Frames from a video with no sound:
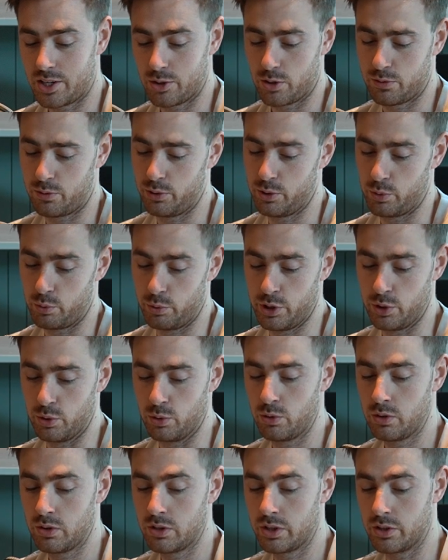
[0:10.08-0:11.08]
off with a
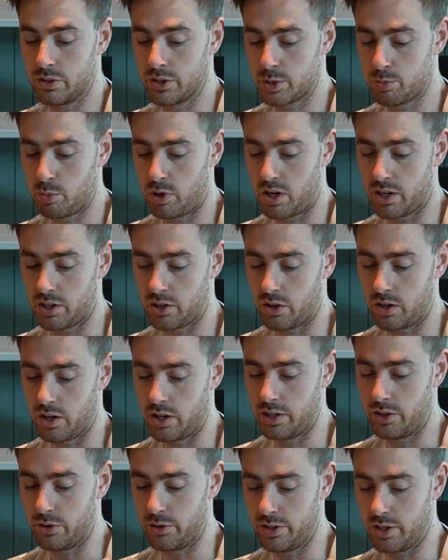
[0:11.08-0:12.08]
riddle. You're a smart guy
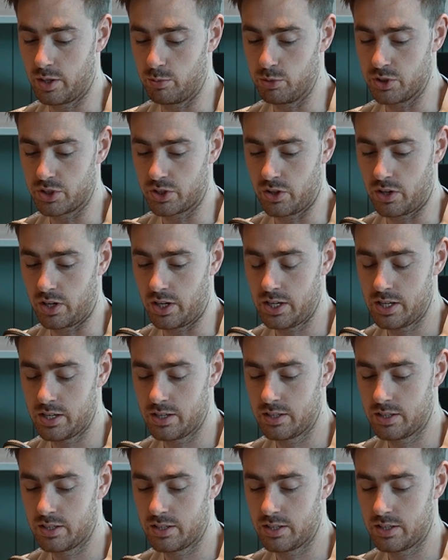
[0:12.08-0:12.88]
and you're a numbers guy.